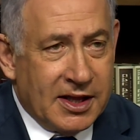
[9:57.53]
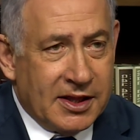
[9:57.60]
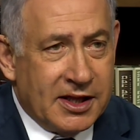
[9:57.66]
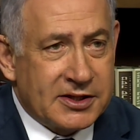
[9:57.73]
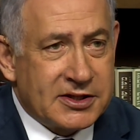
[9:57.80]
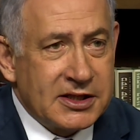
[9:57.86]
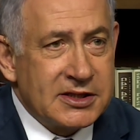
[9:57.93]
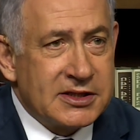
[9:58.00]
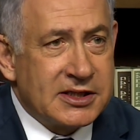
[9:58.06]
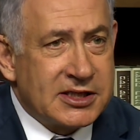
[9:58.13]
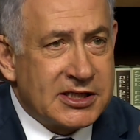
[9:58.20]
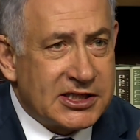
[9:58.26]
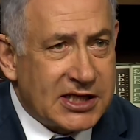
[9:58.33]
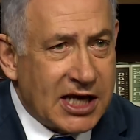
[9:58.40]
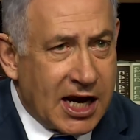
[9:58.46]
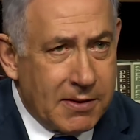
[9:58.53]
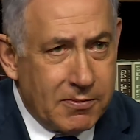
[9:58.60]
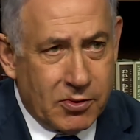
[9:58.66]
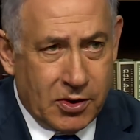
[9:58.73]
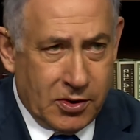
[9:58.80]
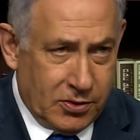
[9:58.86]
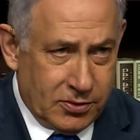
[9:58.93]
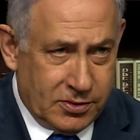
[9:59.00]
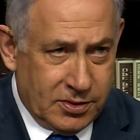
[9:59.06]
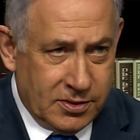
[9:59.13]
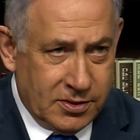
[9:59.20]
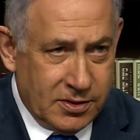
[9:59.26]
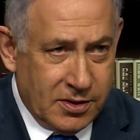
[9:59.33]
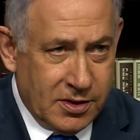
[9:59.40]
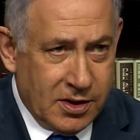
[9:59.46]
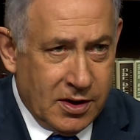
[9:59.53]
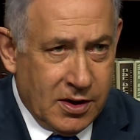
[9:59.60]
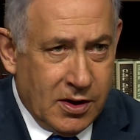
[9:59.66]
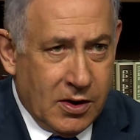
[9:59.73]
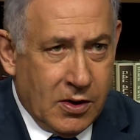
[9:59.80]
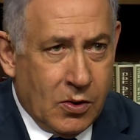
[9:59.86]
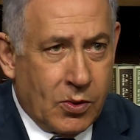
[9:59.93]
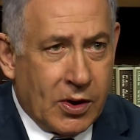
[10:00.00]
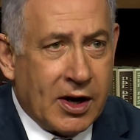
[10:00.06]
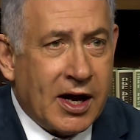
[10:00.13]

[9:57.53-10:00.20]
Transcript: This is the same road where